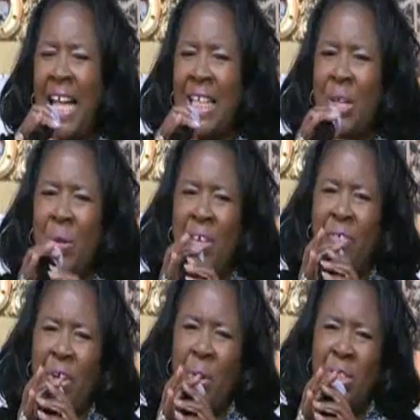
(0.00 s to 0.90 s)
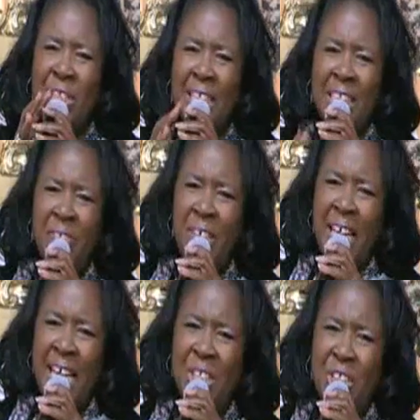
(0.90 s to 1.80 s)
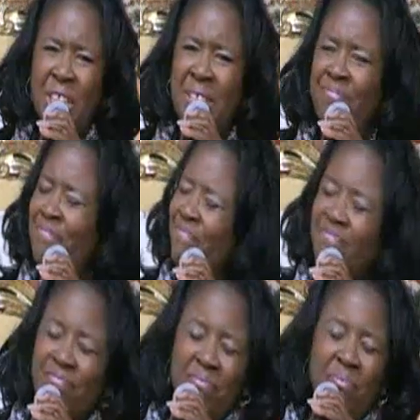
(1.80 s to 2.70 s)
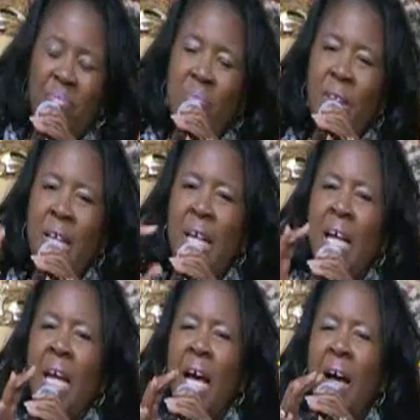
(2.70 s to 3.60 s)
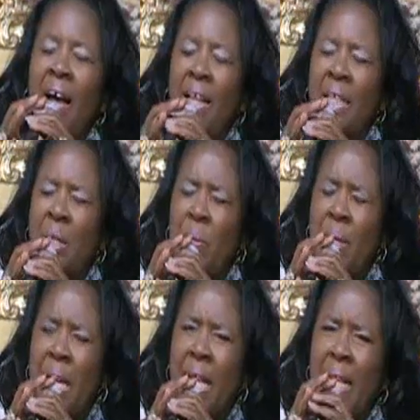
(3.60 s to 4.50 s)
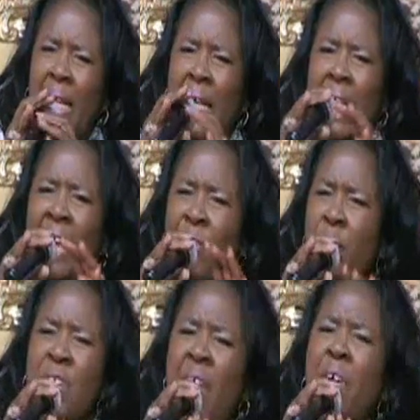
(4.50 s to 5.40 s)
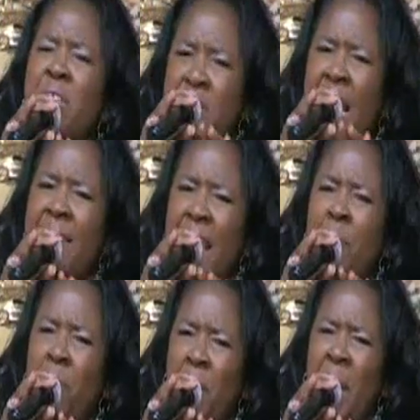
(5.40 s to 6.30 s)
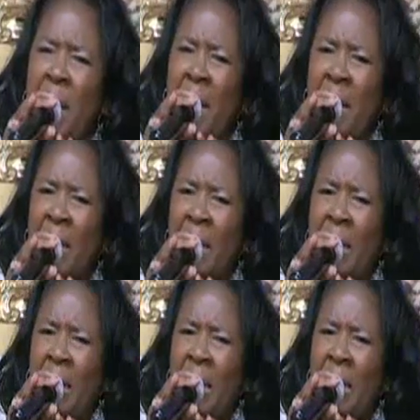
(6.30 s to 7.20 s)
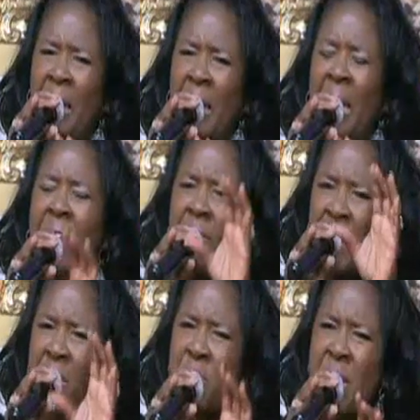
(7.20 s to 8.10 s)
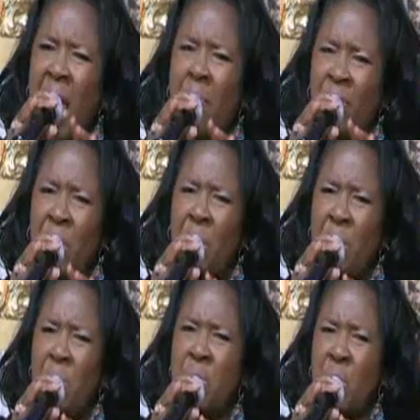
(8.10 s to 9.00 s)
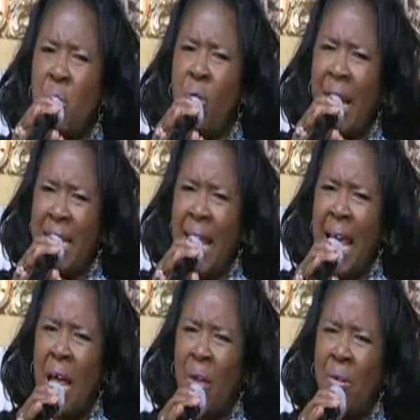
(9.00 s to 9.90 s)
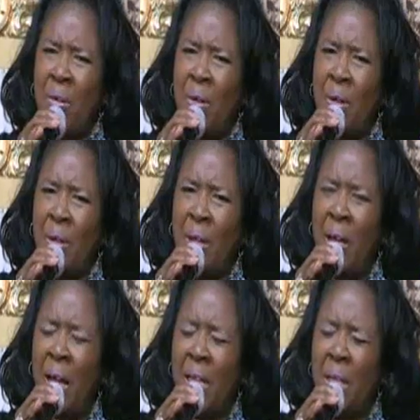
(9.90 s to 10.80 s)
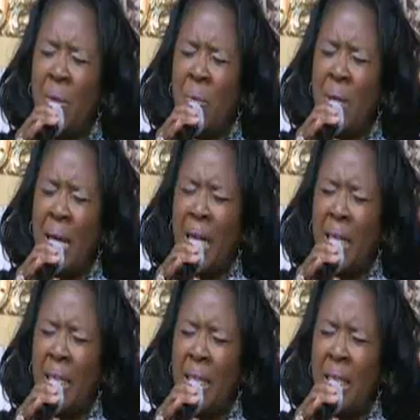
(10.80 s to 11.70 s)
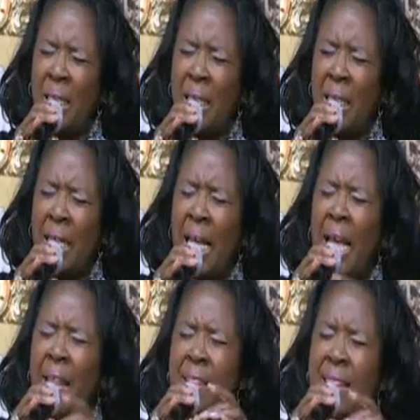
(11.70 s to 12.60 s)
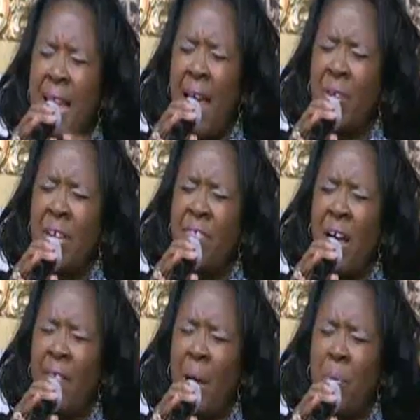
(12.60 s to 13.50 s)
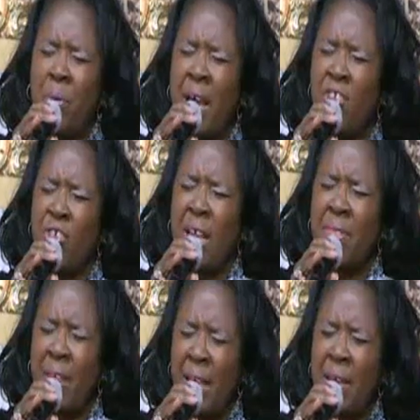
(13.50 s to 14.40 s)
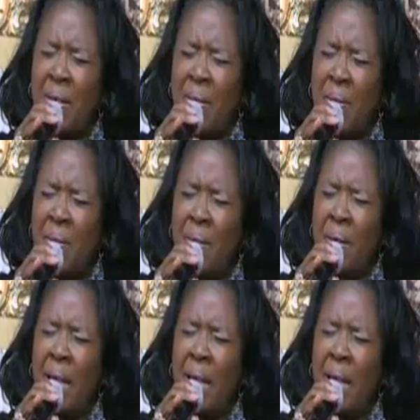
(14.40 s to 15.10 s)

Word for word: Hallelujah for your justification. Hallelujah. If you've never said that prayer, then it's time for you to do so right now. Hallelujah. Yes. Heavenly Father, I praise you and I thank you.